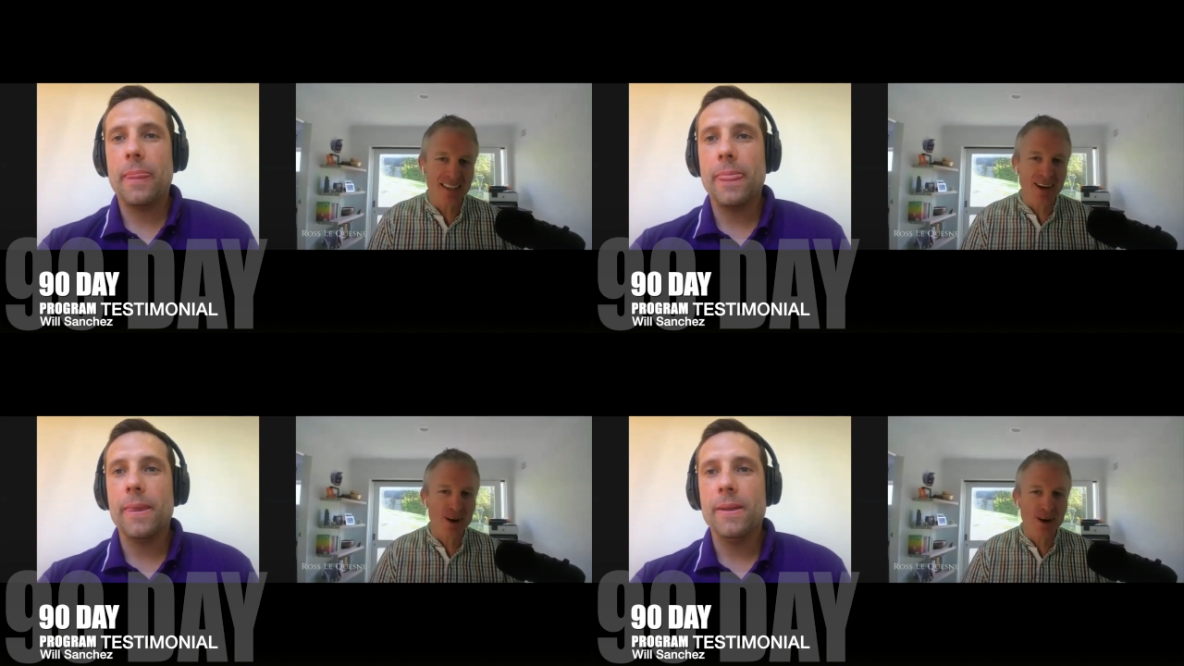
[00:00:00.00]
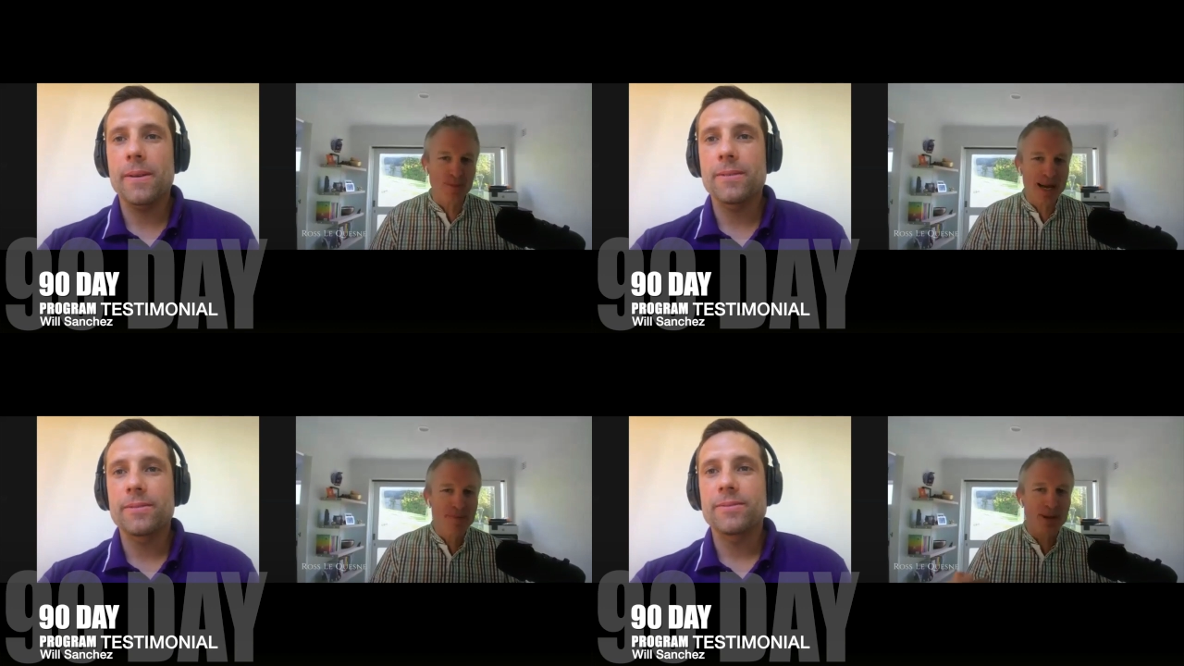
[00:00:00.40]
Speaker 1: You go, oh,
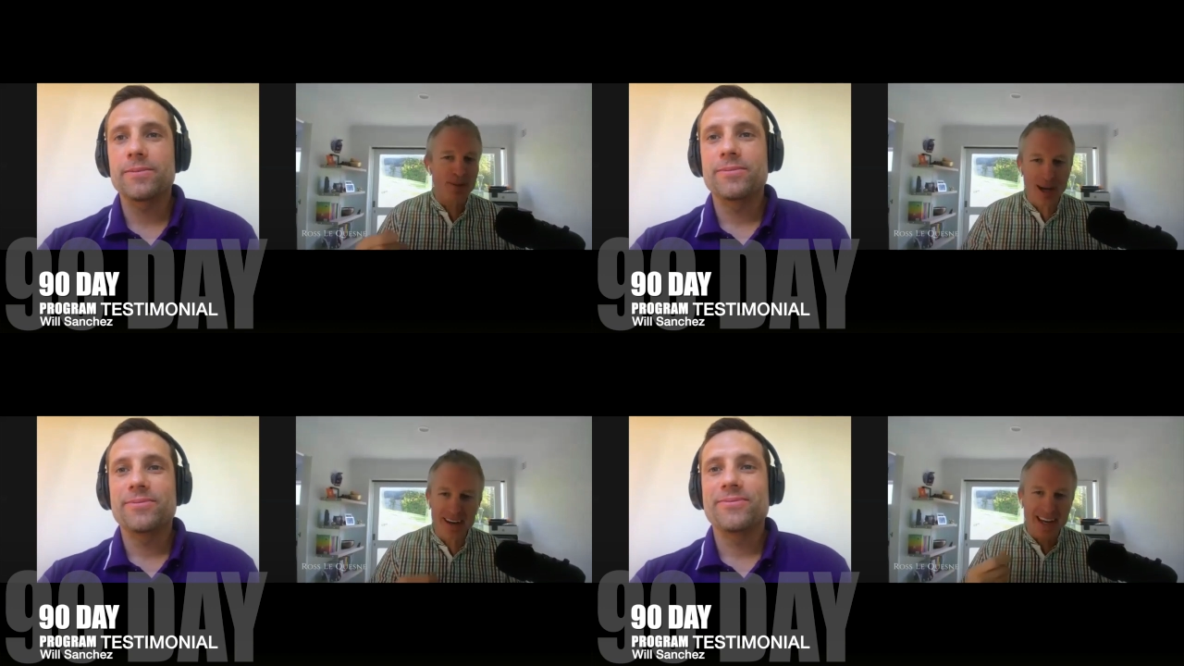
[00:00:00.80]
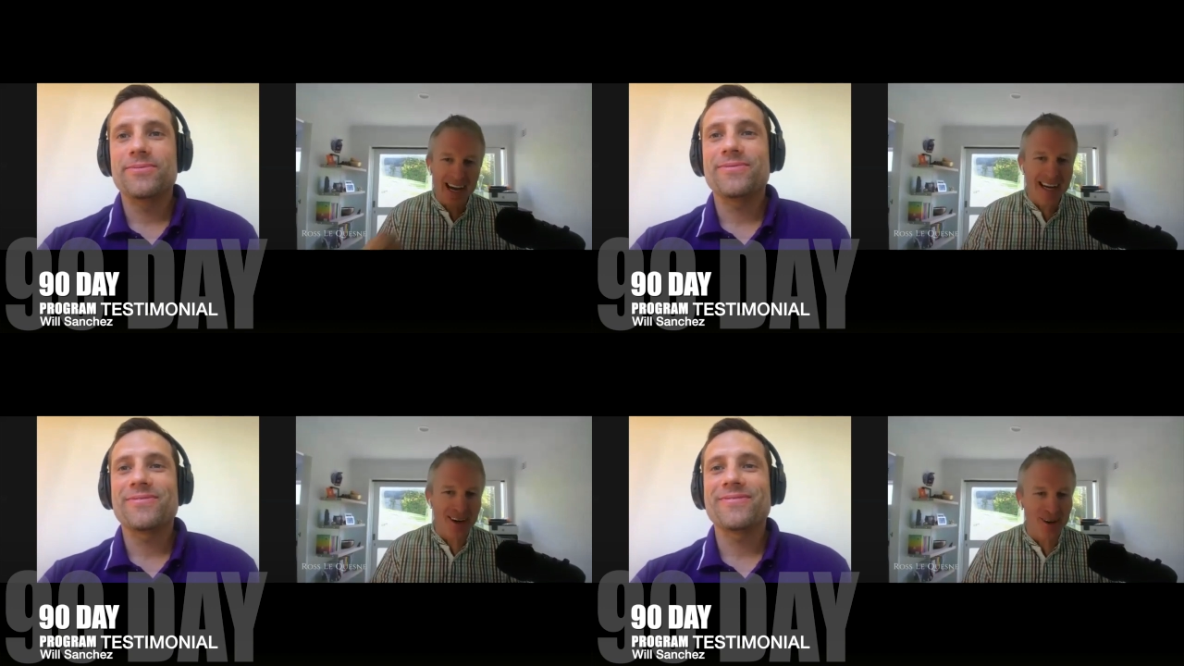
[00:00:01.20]
maybe one
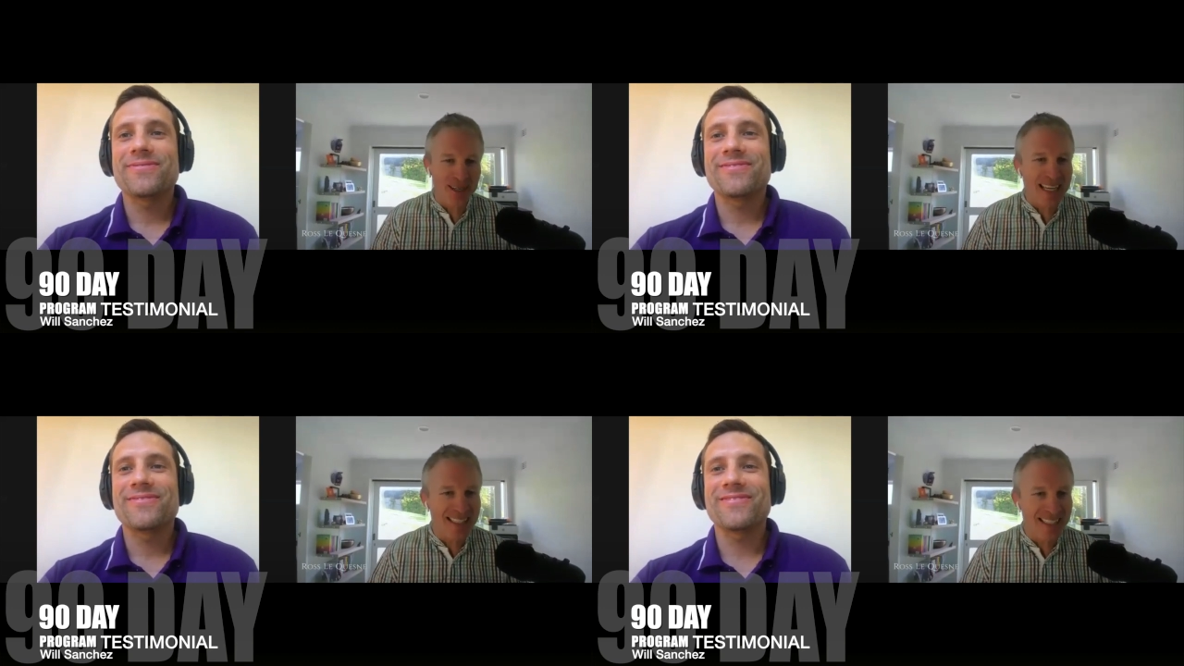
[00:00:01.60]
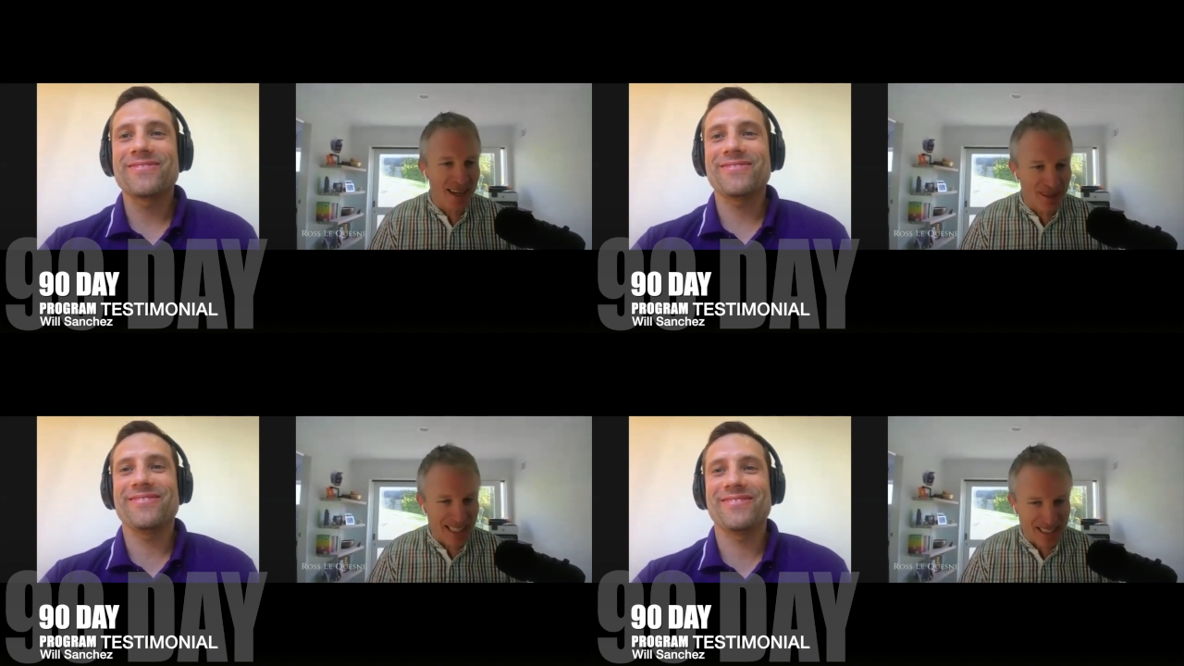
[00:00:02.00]
day I'll get
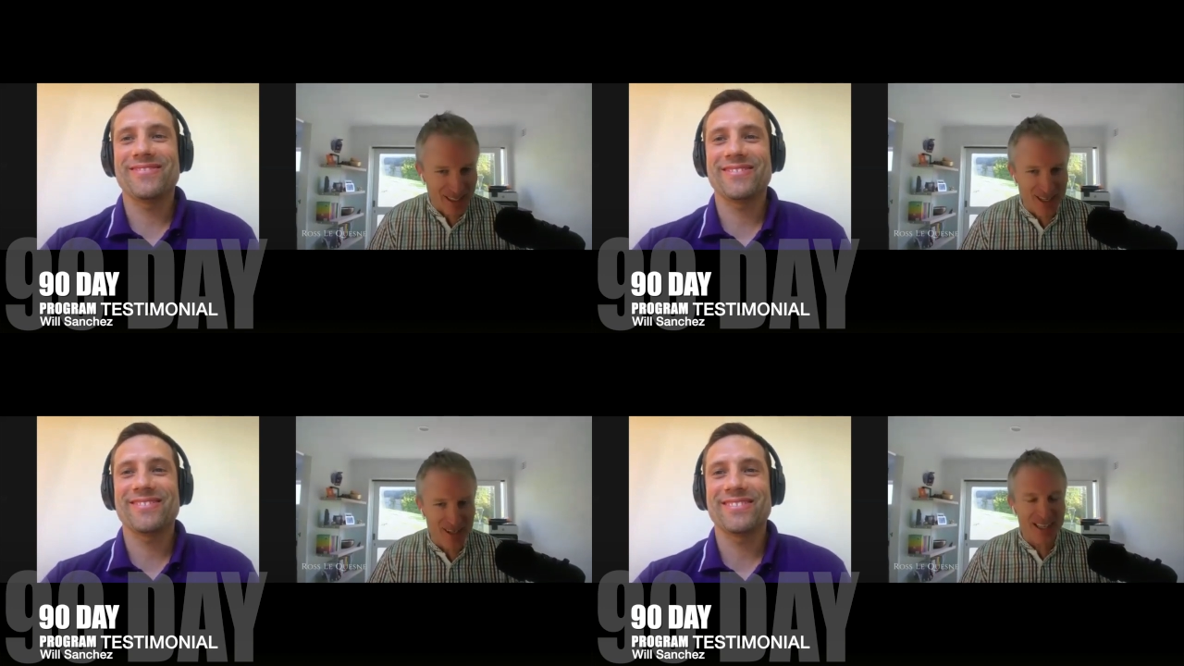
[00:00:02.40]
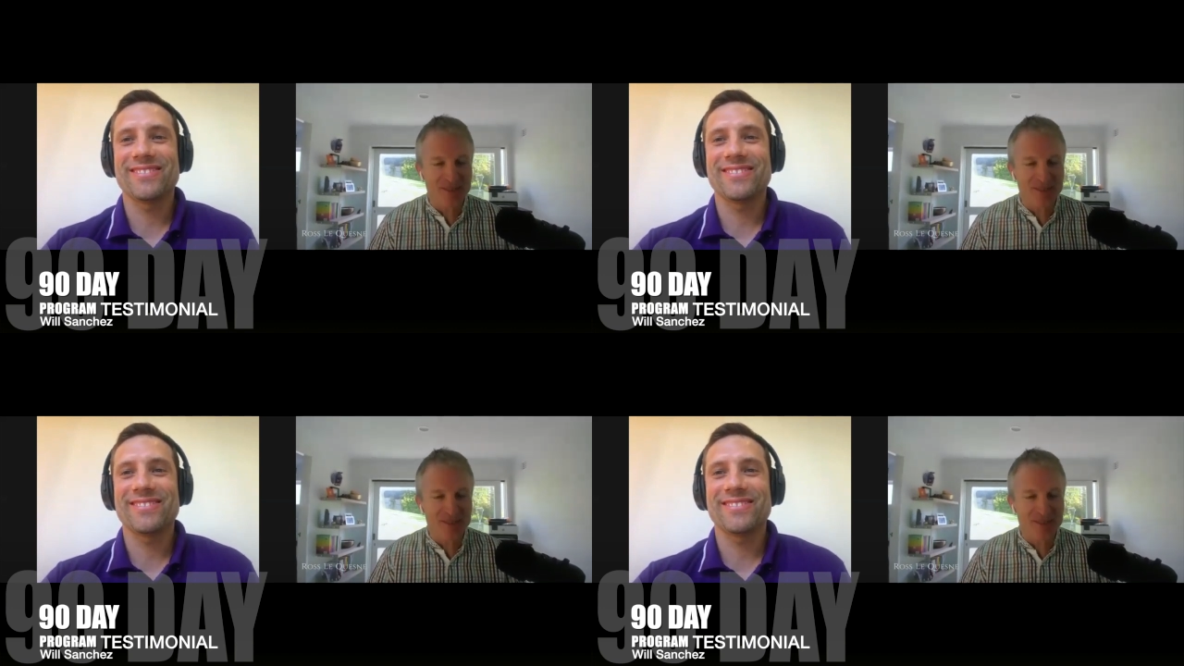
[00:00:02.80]
something, you know.